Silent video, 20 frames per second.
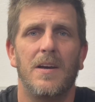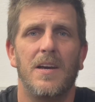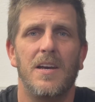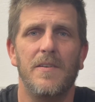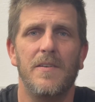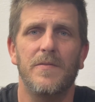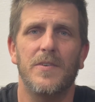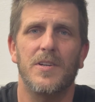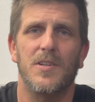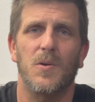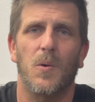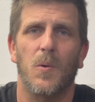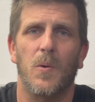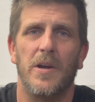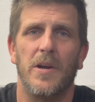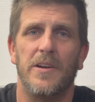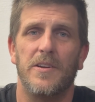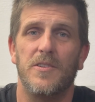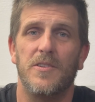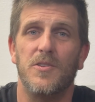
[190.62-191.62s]
Inventory,
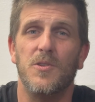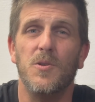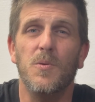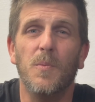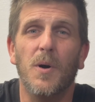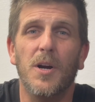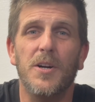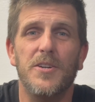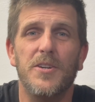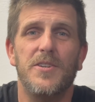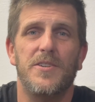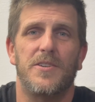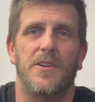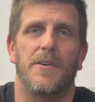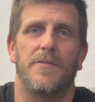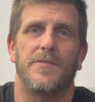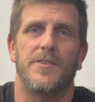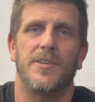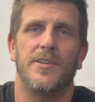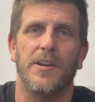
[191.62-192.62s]
too much
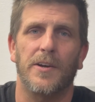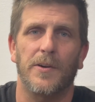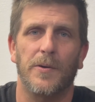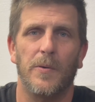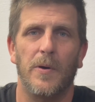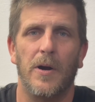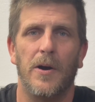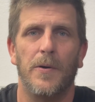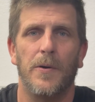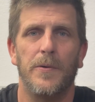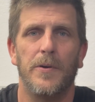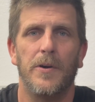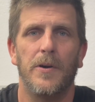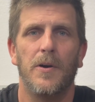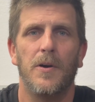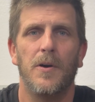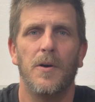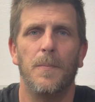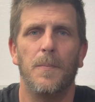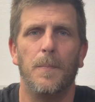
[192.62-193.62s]
stuff sitting around.
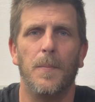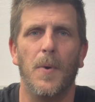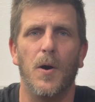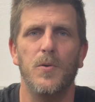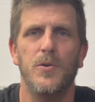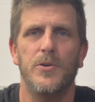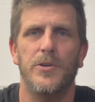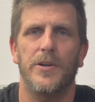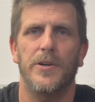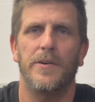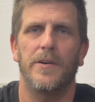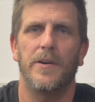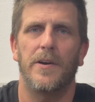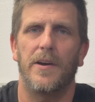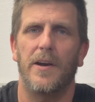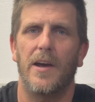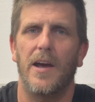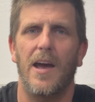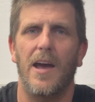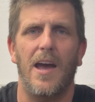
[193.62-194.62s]
Motion,
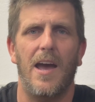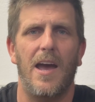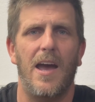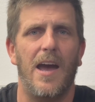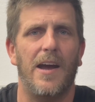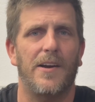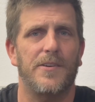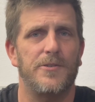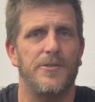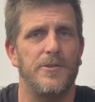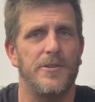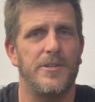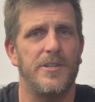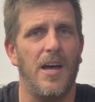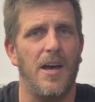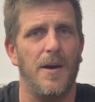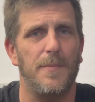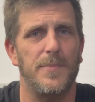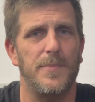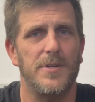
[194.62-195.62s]
extra
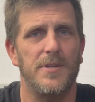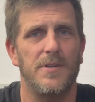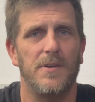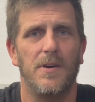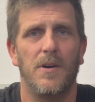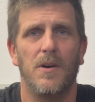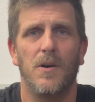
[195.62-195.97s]
steps.